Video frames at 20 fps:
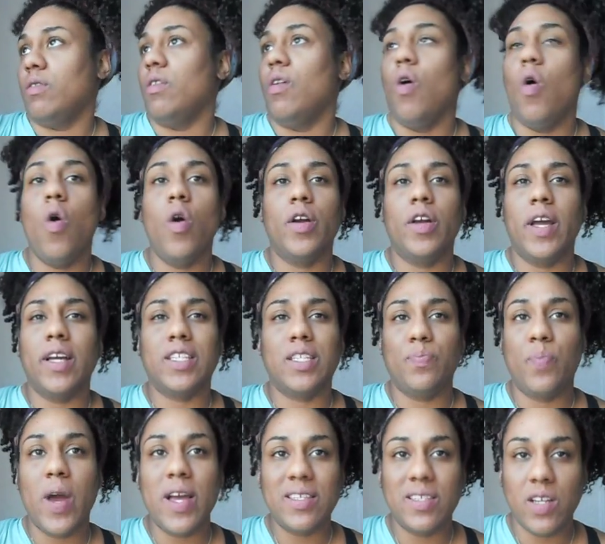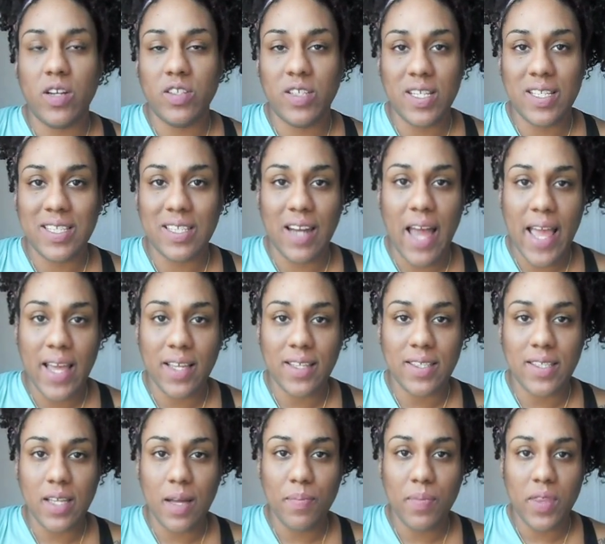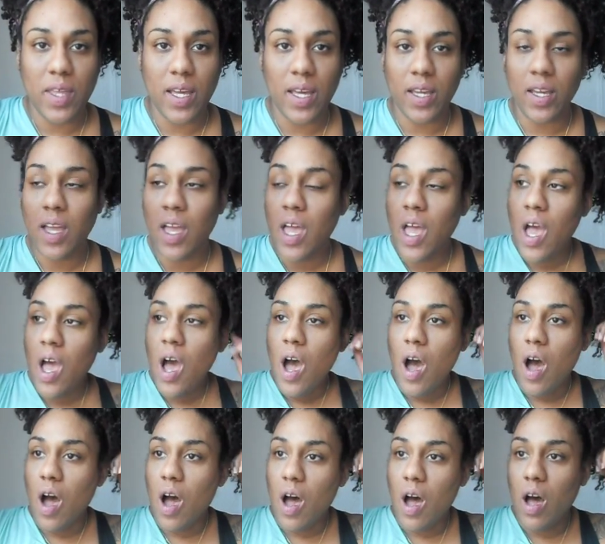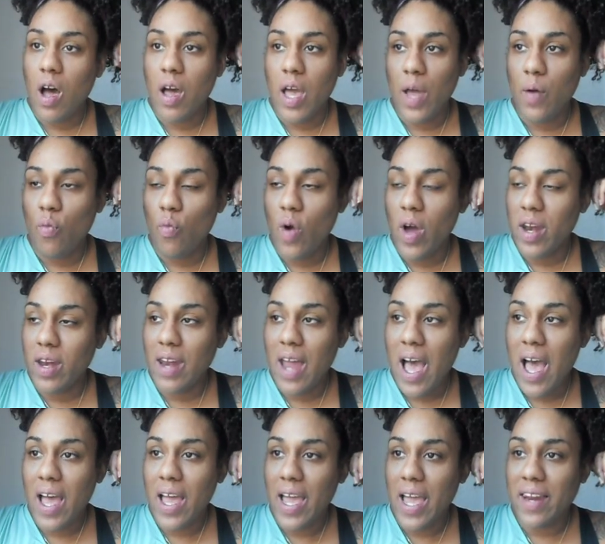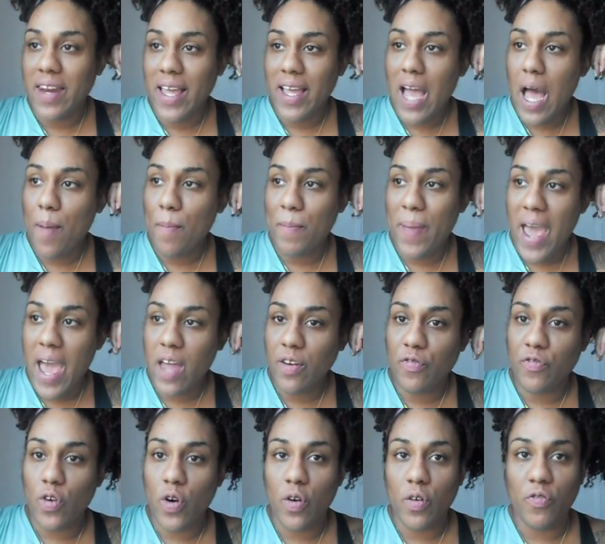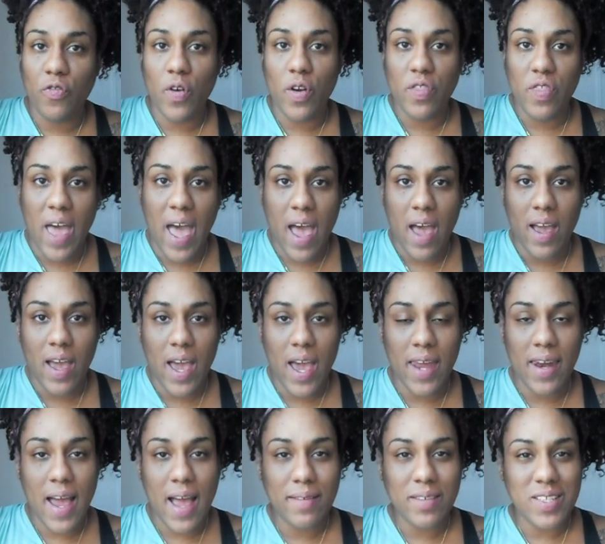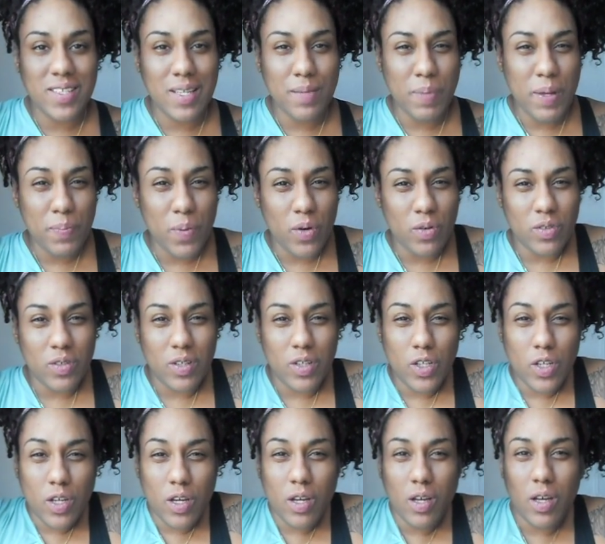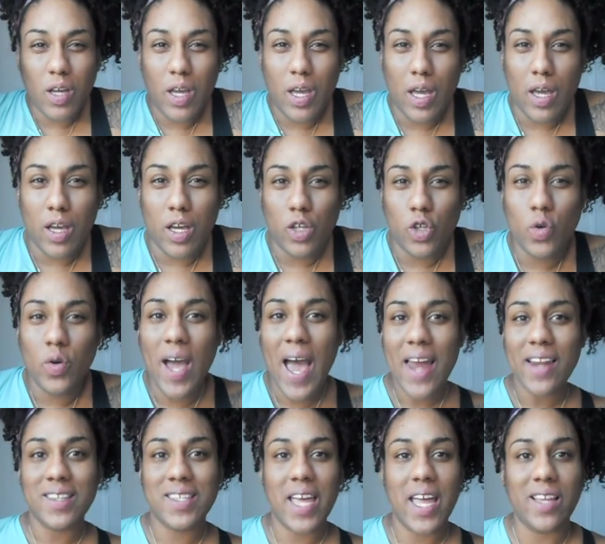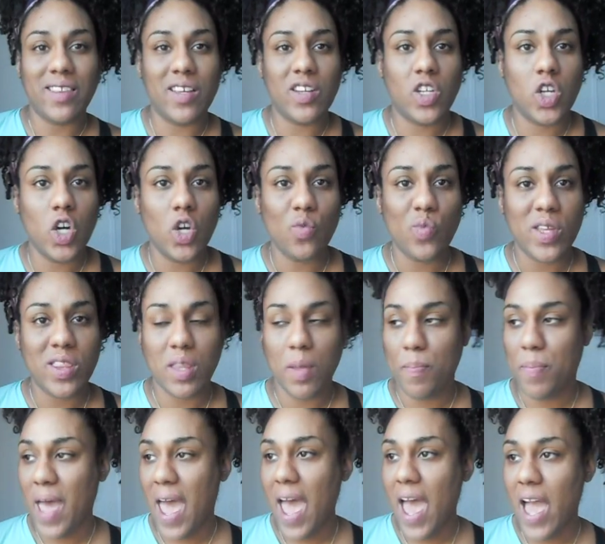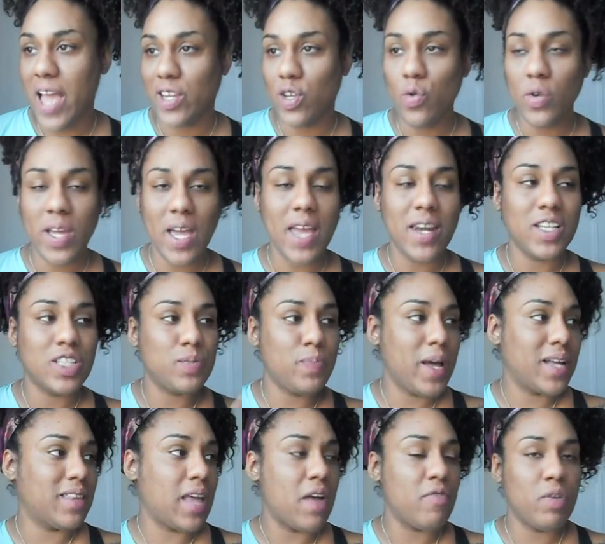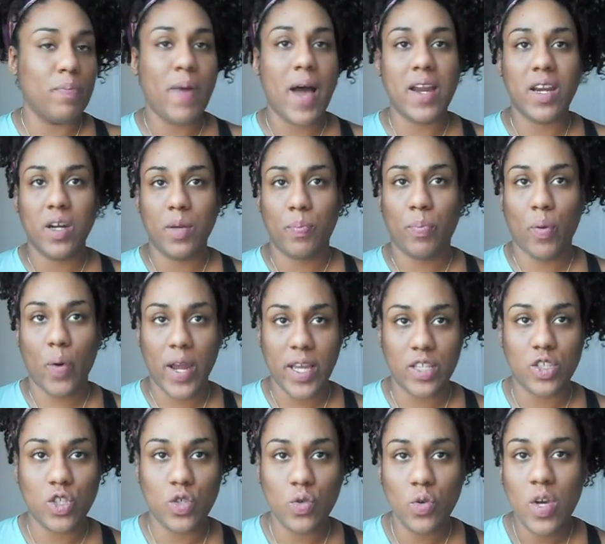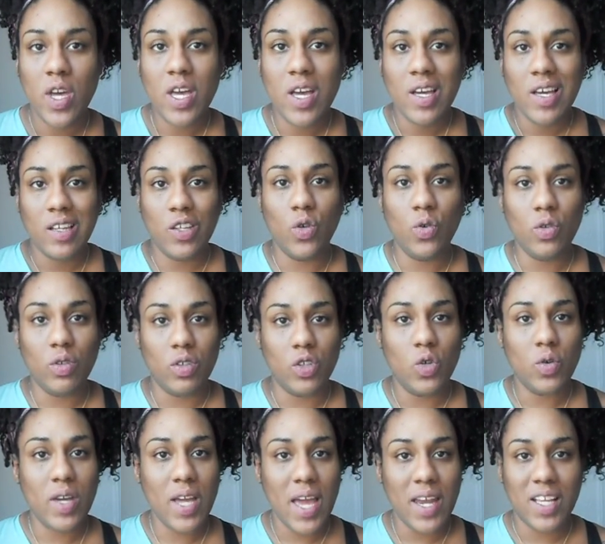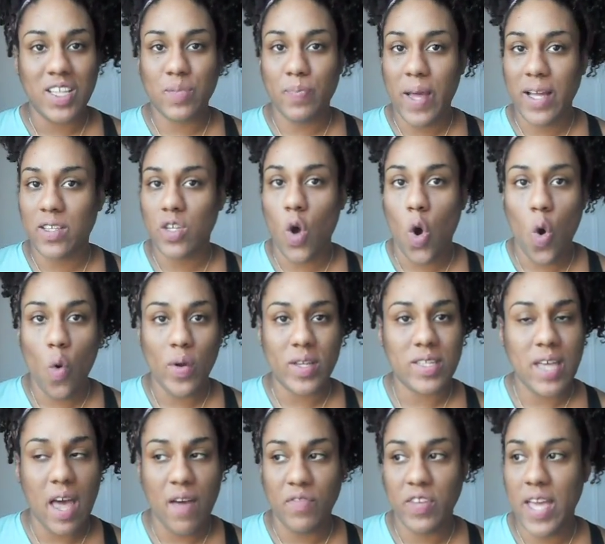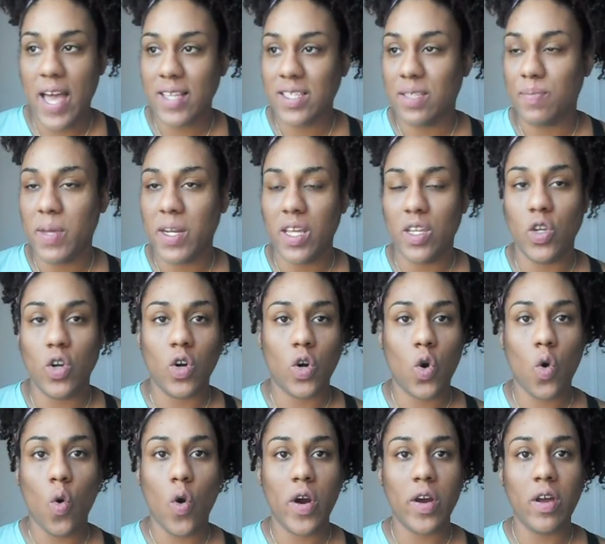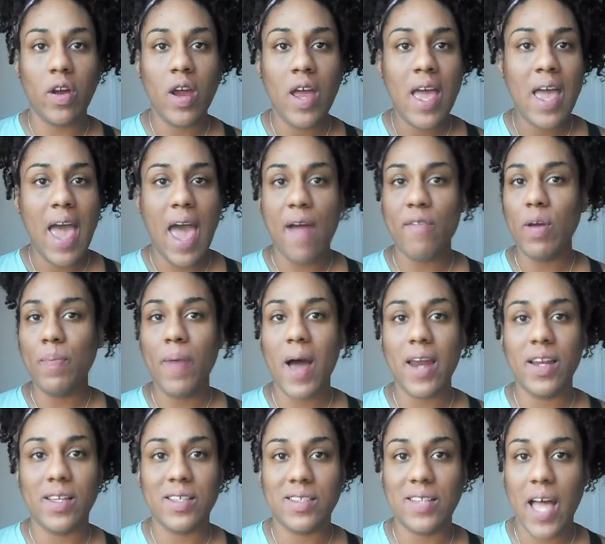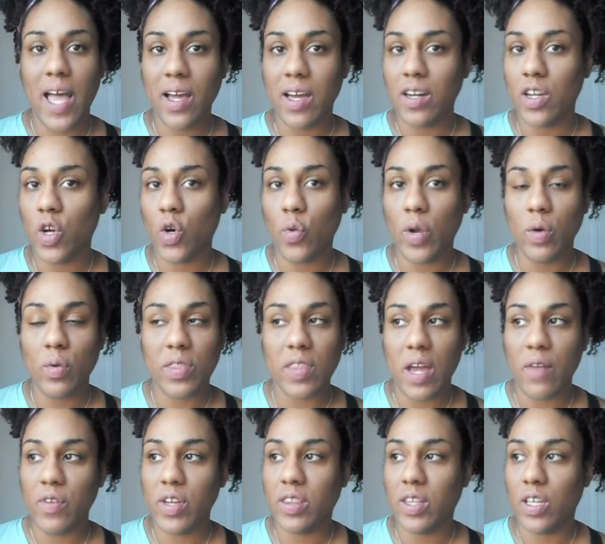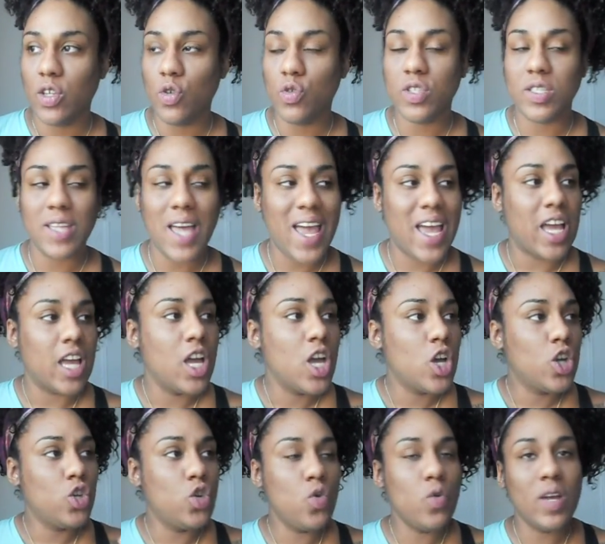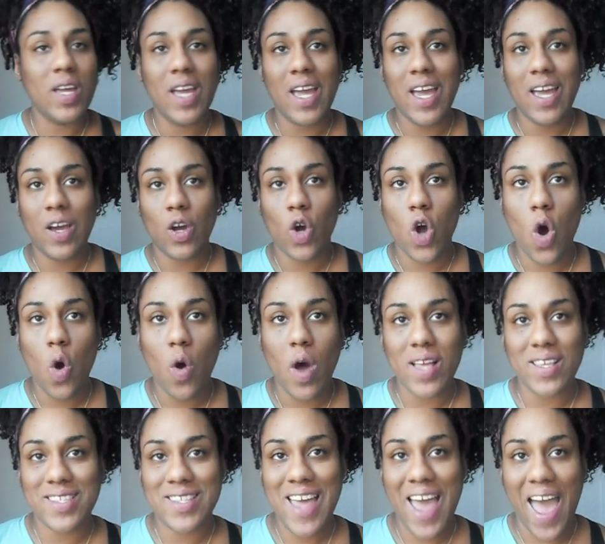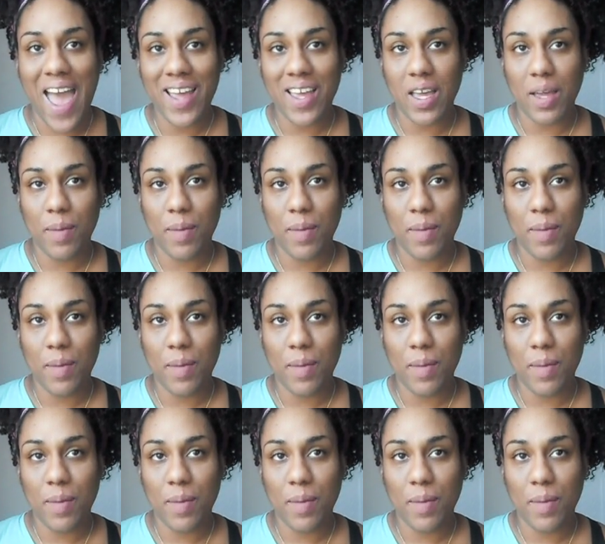express their dislike in something and whatnot, and they got banned for that. And I just think people, you got to take the good with the bad. You can't expect everybody to praise you. You can't expect to always have yes men in your corner. Everybody is not going to agree with everything you say. You can't go attacking